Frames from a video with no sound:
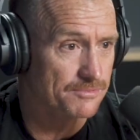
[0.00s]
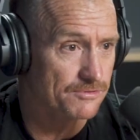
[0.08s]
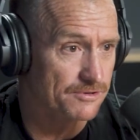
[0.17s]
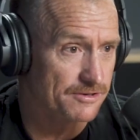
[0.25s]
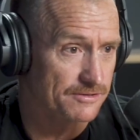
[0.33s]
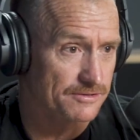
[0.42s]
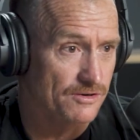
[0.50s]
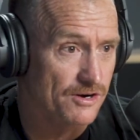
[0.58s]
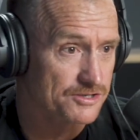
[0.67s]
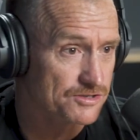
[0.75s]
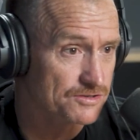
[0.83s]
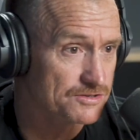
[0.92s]
point on
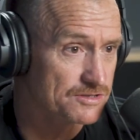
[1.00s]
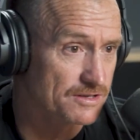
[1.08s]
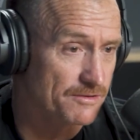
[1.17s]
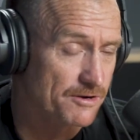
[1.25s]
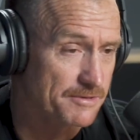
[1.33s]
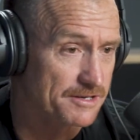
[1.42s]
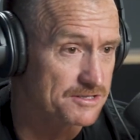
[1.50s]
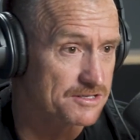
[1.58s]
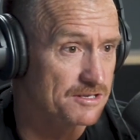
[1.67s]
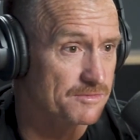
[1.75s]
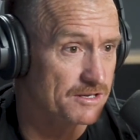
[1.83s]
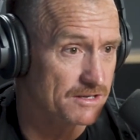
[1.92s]
iTunes, and they won't be able to
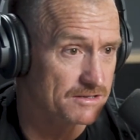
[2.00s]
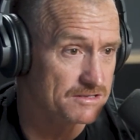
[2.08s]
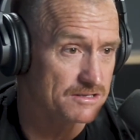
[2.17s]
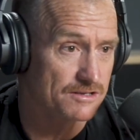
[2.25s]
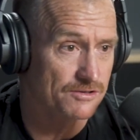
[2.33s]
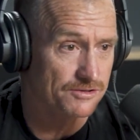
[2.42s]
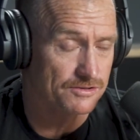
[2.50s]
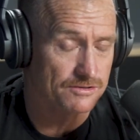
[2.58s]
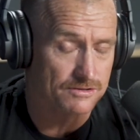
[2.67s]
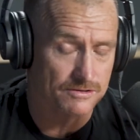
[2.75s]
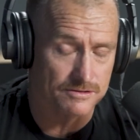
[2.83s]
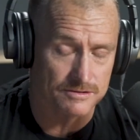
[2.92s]
see it, but you can see it
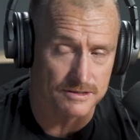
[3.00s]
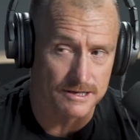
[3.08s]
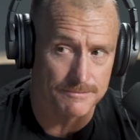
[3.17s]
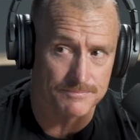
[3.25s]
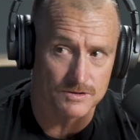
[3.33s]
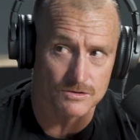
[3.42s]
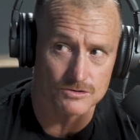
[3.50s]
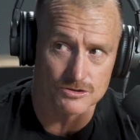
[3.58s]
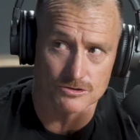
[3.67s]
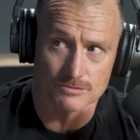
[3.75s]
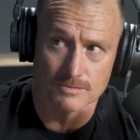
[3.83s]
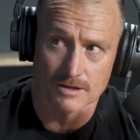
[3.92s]
on
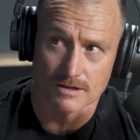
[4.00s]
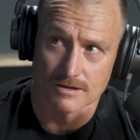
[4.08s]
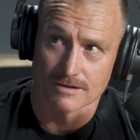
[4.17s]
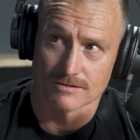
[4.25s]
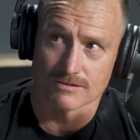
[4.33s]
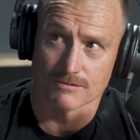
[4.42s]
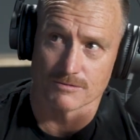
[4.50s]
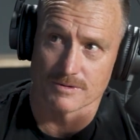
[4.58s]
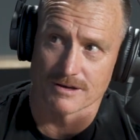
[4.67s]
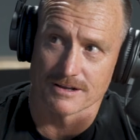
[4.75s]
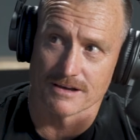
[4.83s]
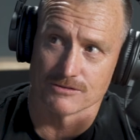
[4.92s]
YouTube. So we'll
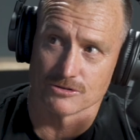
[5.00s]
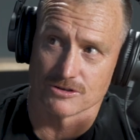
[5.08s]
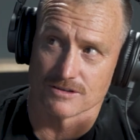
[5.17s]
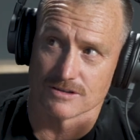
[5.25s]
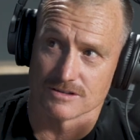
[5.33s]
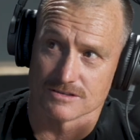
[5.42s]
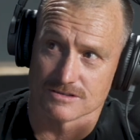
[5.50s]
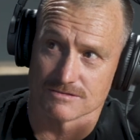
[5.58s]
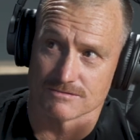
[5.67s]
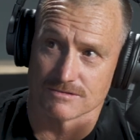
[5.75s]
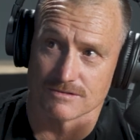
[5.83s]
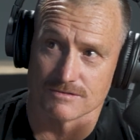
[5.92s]
be able to have a look at
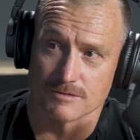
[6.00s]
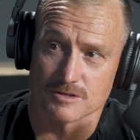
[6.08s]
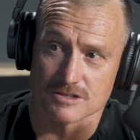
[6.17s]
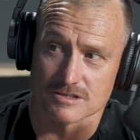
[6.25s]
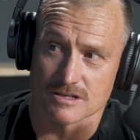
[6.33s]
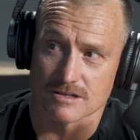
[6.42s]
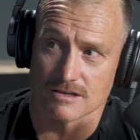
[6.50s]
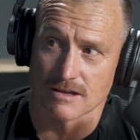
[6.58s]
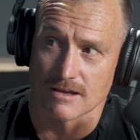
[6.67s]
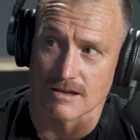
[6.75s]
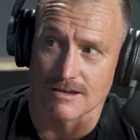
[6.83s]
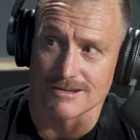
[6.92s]
these images here.
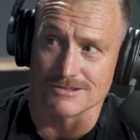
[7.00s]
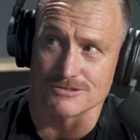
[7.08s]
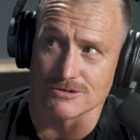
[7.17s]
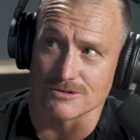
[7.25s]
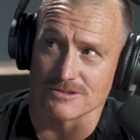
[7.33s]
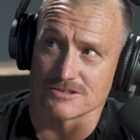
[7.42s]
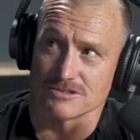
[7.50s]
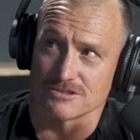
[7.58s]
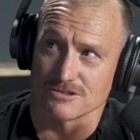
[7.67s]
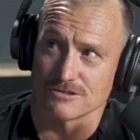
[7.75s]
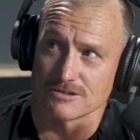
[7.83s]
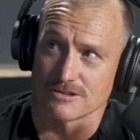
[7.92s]
John, this is you.